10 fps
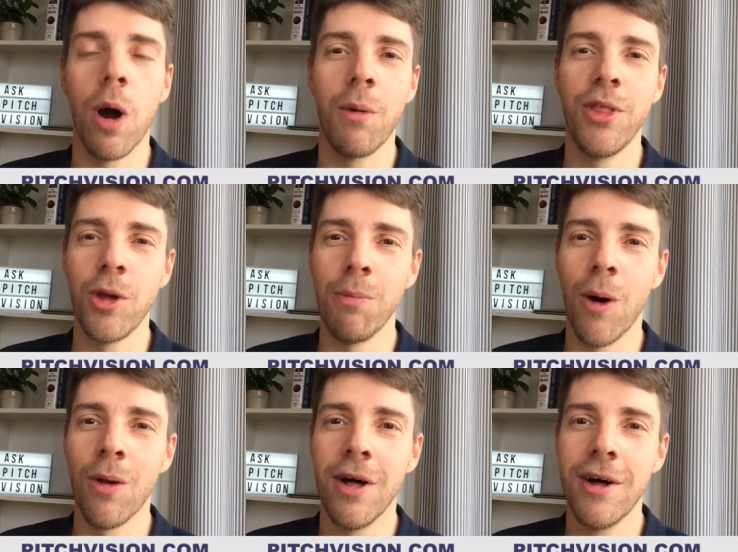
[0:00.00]
whether you
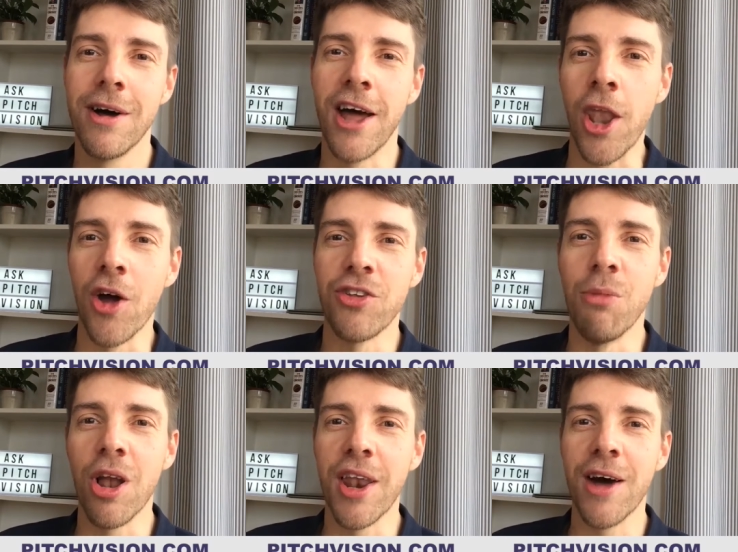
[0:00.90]
bowl at 90
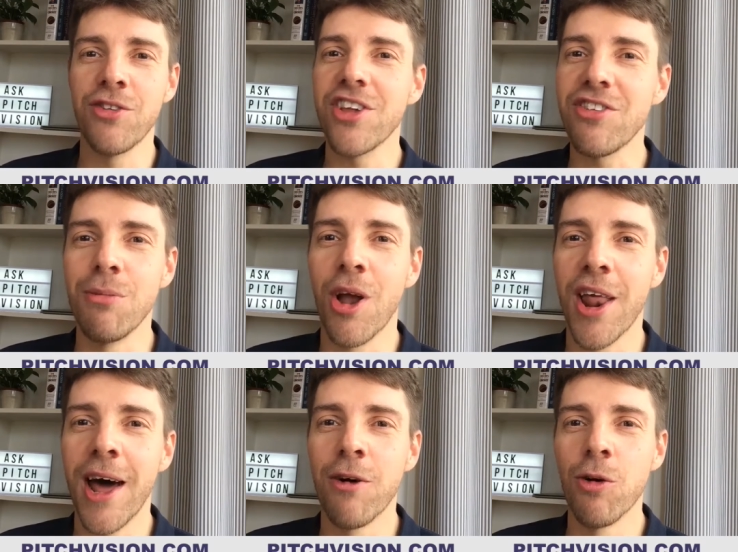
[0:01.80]
mile an hour, 60 mile an
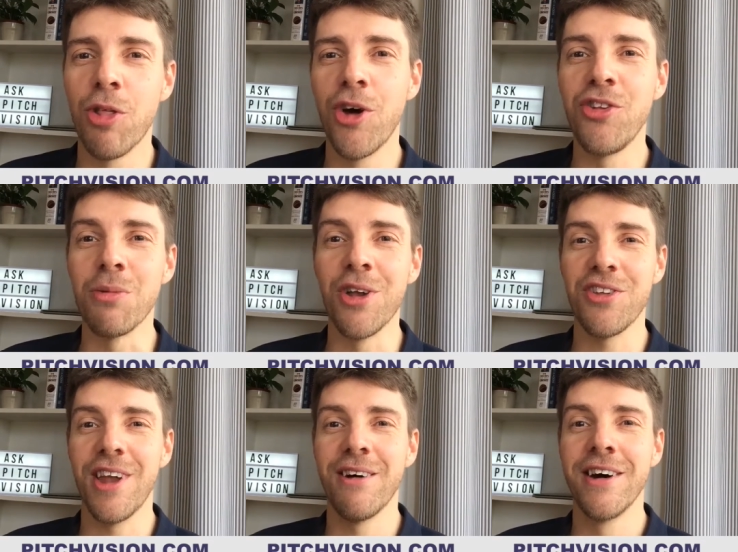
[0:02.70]
hour, or 30 miles an
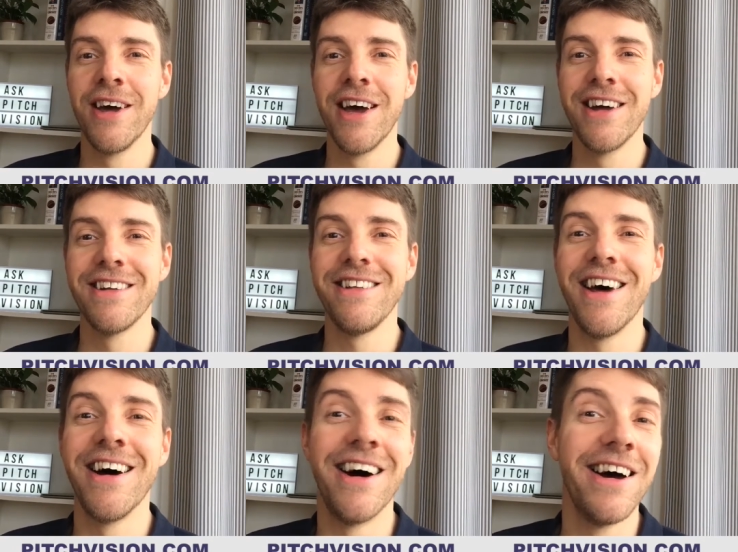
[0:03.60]

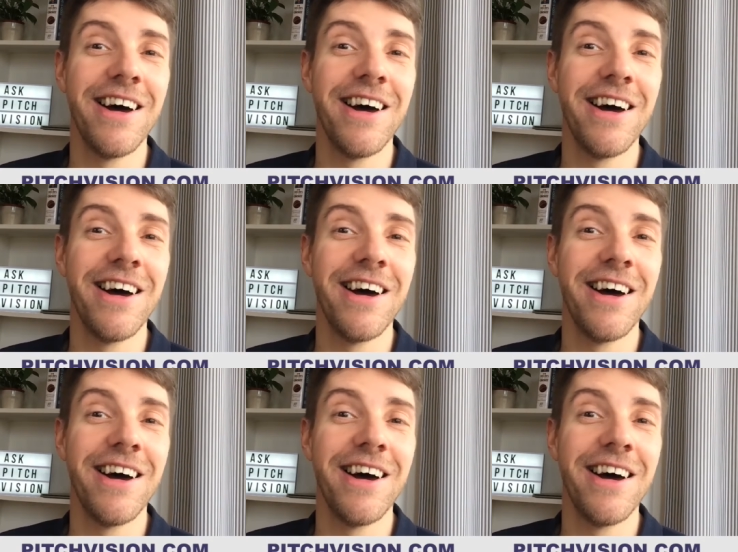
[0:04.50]
hour.